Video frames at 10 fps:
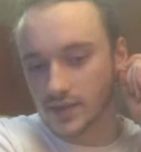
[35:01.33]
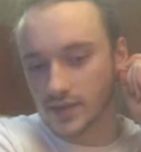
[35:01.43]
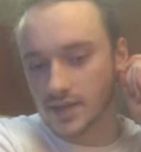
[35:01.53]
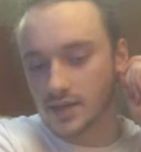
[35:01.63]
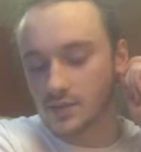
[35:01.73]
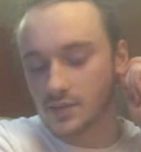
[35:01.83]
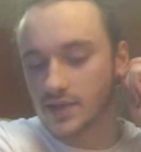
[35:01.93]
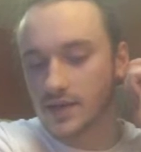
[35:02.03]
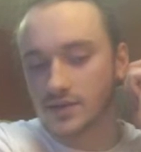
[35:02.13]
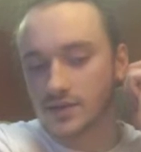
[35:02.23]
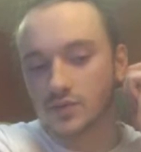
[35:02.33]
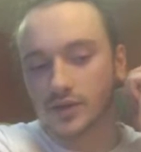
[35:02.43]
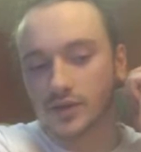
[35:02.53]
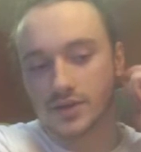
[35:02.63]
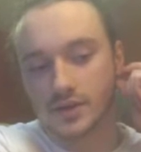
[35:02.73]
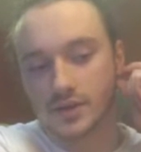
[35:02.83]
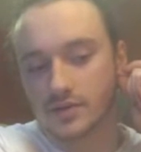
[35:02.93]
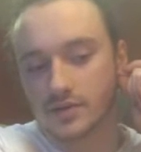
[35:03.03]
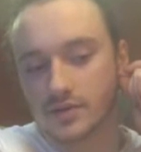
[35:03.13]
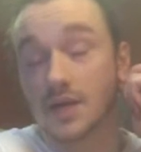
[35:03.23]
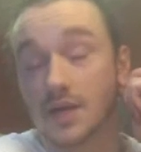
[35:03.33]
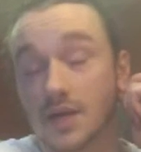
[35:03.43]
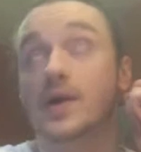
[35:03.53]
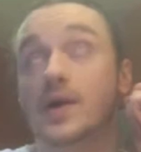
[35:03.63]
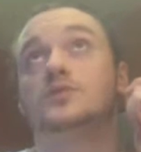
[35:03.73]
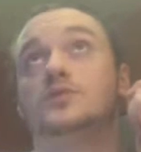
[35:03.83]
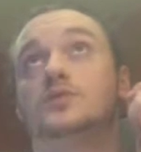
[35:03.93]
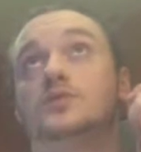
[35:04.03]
feel pretty good now. I have still